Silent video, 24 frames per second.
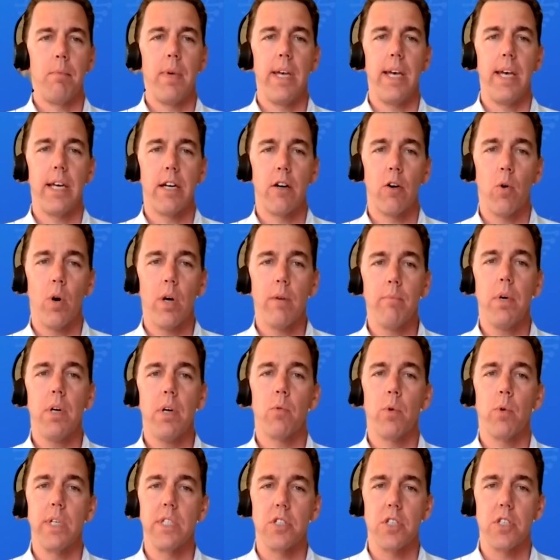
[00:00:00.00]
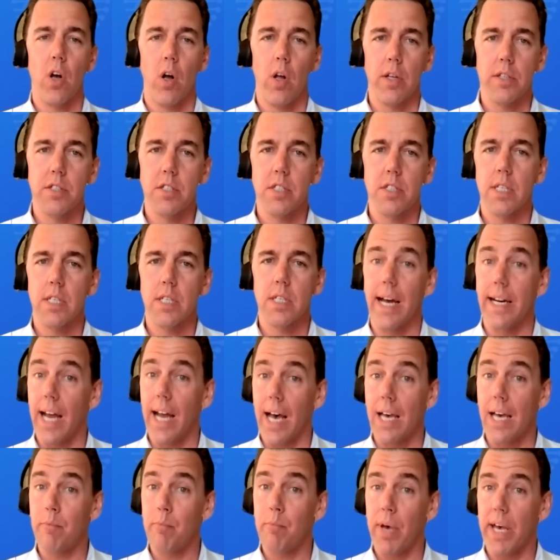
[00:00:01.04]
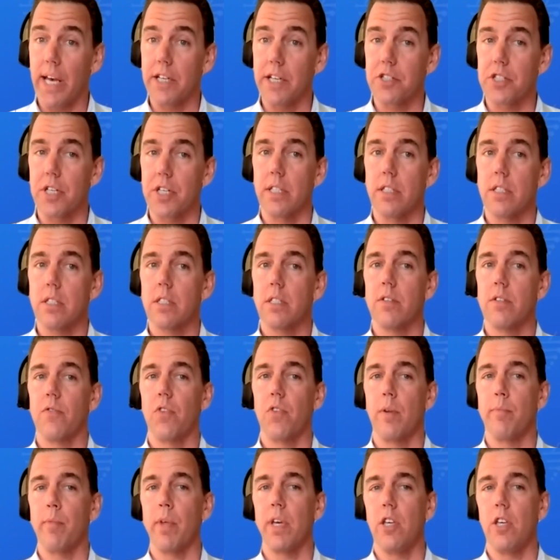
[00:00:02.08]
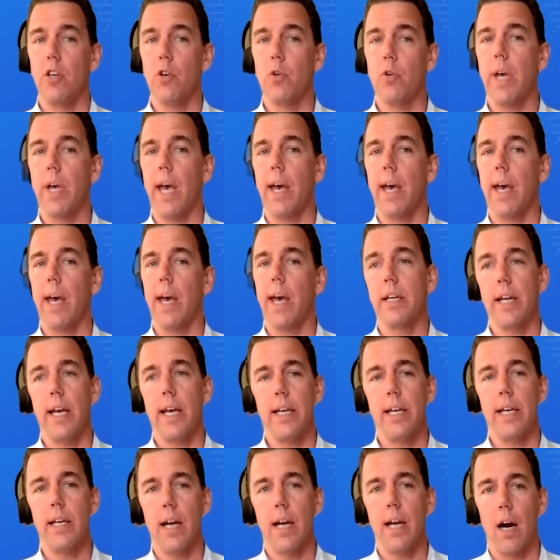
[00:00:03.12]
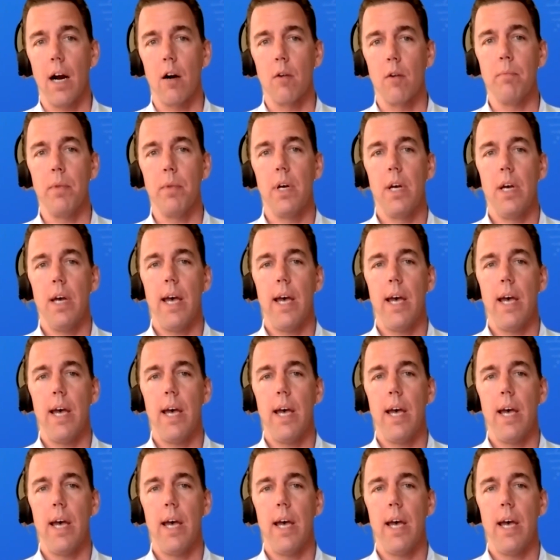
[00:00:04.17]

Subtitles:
interim results on 9 patients from the UK-Canadian arm